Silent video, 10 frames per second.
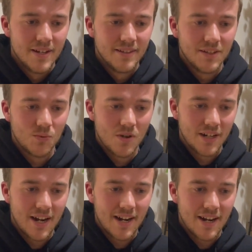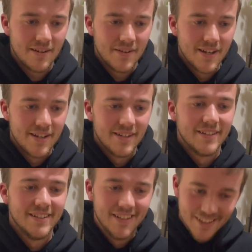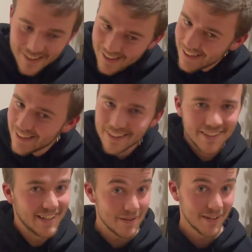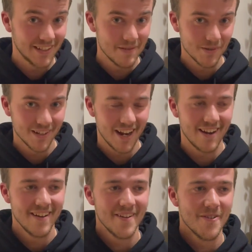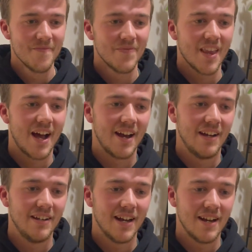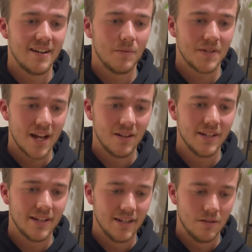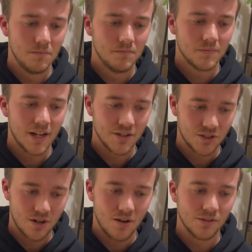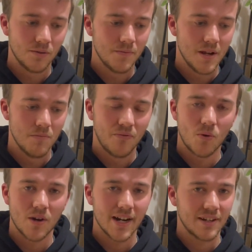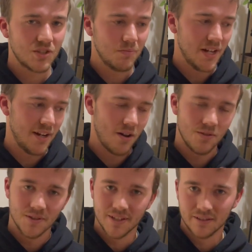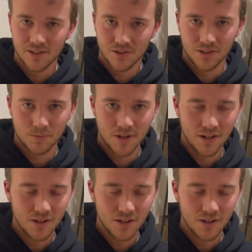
this one guy, the same example again, I ended up telling him, I just called him, and before I explained all the things I just explained to